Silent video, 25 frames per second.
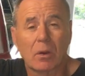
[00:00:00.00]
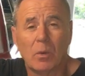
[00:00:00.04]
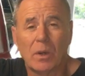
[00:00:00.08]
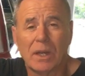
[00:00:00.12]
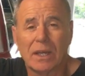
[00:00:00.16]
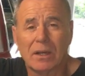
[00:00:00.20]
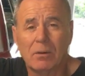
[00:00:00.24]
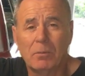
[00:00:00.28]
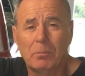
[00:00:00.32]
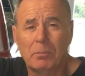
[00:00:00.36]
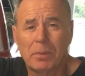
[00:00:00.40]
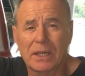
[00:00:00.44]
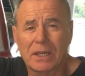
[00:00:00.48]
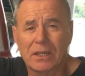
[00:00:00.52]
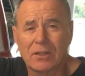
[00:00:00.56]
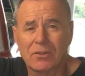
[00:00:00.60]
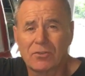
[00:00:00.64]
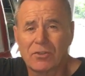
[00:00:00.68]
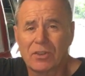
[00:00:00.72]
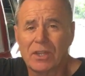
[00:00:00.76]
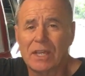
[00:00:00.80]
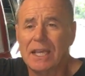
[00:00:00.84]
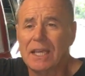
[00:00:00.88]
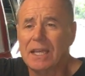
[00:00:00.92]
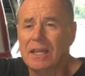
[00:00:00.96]
wheel, because
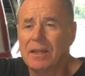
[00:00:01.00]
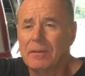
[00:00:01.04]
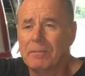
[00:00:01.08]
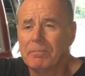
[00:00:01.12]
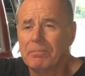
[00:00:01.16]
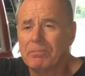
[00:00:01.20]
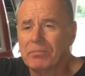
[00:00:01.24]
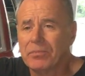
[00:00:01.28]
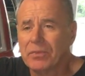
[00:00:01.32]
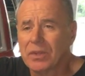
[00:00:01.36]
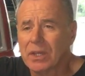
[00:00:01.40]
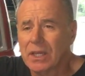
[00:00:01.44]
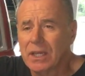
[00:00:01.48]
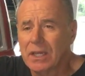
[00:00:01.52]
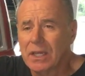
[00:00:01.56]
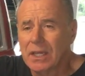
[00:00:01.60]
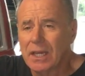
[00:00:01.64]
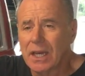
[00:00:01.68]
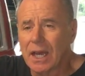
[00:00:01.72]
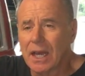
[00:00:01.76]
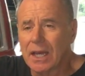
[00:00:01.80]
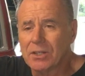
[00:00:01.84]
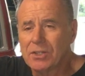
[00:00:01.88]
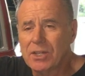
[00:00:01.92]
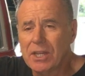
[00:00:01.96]
the
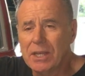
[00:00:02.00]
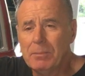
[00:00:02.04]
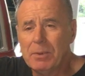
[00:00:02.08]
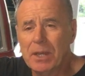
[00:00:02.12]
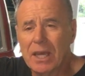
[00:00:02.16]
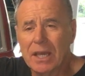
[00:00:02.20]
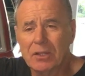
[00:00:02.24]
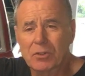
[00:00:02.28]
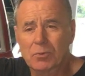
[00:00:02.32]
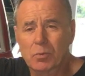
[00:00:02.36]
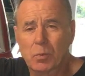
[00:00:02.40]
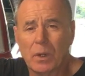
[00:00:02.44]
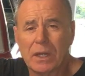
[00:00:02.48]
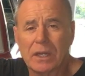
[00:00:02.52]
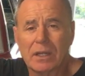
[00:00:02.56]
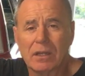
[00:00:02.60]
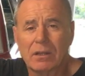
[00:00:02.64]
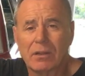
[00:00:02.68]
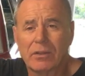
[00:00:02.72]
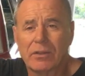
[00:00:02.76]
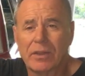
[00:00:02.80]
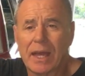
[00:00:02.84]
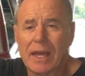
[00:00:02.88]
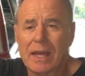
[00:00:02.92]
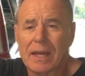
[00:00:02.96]
DBS
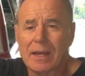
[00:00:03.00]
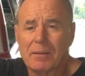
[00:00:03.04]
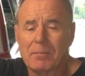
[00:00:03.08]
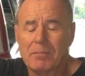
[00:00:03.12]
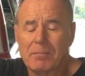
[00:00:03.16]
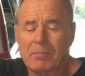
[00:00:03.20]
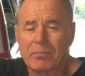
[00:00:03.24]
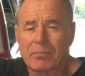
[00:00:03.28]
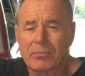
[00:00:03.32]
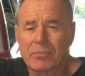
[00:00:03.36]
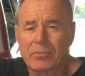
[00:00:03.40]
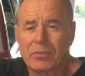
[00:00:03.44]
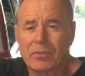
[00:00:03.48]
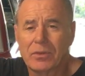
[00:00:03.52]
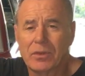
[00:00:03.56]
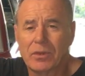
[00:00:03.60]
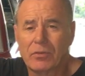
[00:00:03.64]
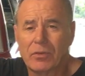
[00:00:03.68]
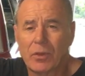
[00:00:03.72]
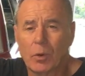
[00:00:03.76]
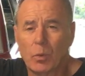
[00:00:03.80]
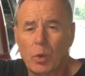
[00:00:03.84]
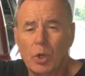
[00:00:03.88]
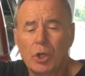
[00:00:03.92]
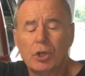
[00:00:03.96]
wheel,
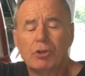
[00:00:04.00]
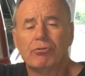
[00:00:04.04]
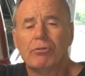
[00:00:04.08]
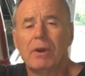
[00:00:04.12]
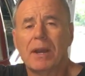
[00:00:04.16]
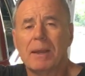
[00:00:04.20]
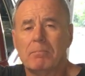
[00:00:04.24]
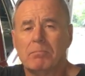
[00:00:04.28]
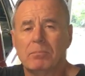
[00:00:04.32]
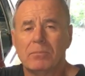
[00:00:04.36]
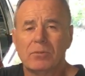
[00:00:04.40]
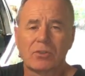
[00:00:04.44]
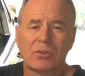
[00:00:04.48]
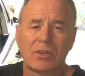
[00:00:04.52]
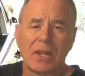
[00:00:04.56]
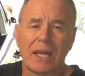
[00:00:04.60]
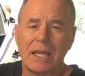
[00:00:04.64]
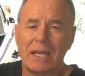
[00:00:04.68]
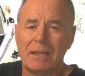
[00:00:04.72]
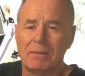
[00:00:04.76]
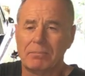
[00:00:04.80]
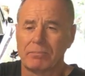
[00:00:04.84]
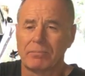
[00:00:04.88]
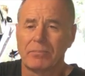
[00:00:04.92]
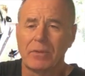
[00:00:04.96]
the wood rims,
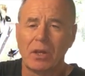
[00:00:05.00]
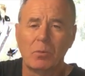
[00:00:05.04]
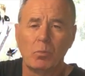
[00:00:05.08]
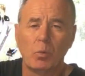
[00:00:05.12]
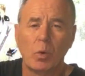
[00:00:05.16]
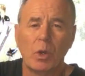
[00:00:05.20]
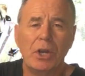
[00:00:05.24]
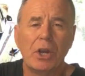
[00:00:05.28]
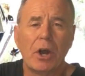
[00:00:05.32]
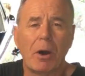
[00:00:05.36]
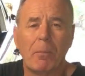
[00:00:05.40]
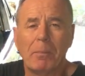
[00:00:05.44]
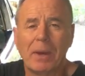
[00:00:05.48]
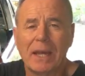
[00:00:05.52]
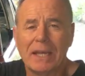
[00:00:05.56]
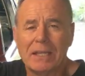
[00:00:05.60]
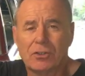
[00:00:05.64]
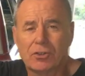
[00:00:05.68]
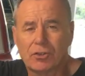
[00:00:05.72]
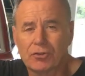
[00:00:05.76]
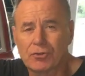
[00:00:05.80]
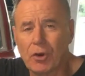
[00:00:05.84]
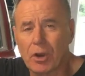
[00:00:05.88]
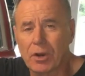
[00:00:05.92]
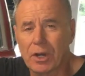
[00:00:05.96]
they were not made
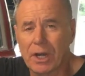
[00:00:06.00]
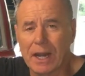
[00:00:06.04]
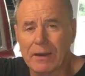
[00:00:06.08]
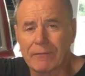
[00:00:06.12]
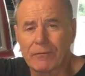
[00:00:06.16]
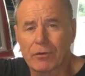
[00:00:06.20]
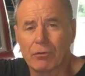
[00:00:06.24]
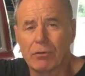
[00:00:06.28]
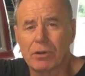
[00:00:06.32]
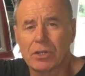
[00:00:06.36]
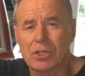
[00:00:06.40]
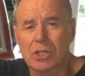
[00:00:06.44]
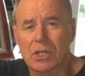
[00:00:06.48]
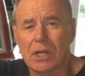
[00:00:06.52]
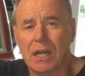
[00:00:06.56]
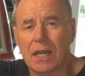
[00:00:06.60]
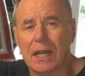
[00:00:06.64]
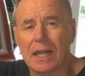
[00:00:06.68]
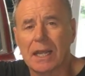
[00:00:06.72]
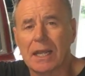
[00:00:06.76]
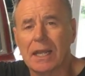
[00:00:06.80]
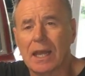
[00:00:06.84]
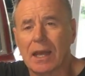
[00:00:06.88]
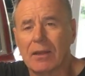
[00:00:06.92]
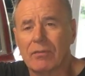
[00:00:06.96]
strong enough
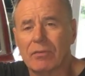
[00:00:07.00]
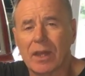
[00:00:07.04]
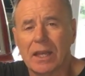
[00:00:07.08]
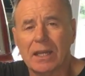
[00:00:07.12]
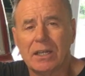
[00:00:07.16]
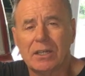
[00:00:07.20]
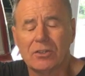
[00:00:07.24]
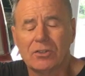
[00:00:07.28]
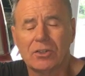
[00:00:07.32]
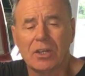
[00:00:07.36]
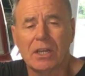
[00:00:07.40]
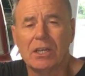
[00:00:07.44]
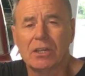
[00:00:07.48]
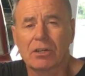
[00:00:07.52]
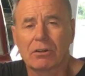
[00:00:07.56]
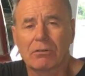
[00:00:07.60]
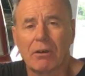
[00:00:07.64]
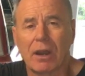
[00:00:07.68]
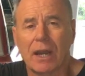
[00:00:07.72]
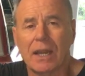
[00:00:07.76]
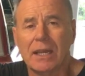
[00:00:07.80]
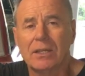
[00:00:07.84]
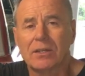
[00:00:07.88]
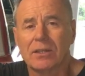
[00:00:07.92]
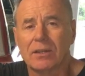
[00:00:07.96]
originally, and they
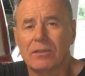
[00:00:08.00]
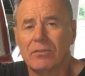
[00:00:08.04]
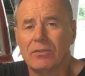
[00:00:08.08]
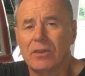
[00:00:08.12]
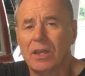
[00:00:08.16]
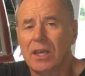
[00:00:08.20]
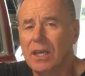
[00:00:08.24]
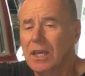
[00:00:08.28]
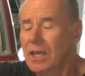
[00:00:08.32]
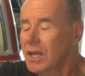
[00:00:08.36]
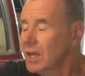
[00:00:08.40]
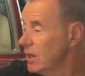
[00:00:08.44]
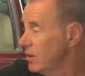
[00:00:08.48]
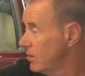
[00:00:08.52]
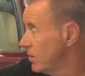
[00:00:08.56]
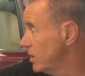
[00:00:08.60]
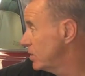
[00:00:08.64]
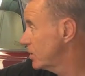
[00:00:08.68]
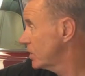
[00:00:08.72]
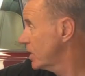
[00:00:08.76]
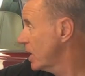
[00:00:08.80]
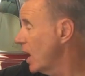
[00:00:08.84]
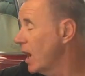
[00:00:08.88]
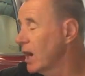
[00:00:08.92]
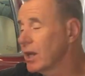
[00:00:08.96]
disintegrate, and this
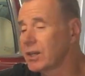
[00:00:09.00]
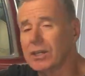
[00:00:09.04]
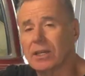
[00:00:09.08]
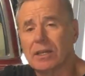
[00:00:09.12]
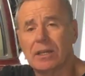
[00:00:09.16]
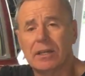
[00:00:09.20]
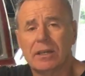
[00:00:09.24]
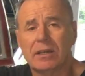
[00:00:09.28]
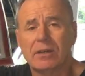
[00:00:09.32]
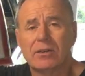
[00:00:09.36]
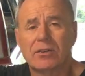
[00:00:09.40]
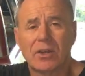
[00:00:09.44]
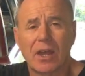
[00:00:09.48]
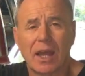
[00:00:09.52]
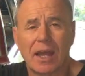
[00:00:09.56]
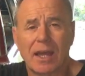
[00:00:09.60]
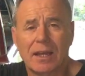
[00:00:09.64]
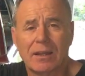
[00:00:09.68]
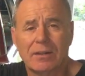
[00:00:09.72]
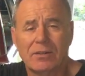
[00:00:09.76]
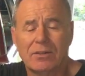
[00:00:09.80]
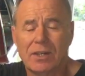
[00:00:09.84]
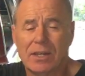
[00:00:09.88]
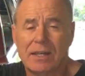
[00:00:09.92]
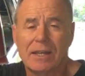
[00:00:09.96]
car
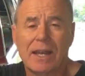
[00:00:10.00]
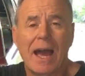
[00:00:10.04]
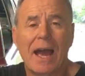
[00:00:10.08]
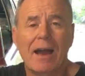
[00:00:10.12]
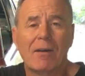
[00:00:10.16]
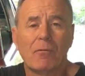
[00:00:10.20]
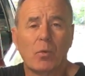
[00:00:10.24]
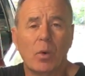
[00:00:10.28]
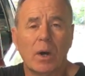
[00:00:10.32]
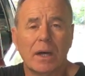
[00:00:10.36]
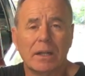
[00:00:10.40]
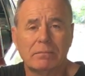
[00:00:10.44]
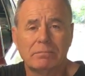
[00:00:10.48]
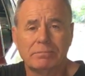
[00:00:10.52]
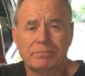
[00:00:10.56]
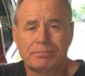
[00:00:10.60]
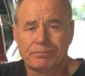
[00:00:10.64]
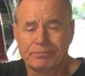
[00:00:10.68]
didn't have one.